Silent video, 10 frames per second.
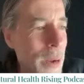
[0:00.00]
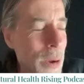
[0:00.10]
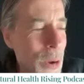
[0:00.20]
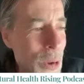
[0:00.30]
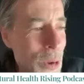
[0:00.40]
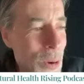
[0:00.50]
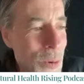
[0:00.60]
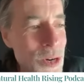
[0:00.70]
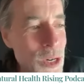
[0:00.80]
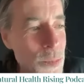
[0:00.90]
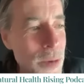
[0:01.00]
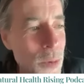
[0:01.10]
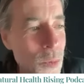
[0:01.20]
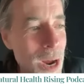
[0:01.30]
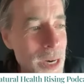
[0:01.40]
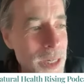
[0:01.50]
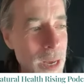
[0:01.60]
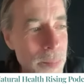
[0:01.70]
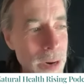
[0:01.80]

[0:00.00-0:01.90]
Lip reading: it wouldn't just be one tip,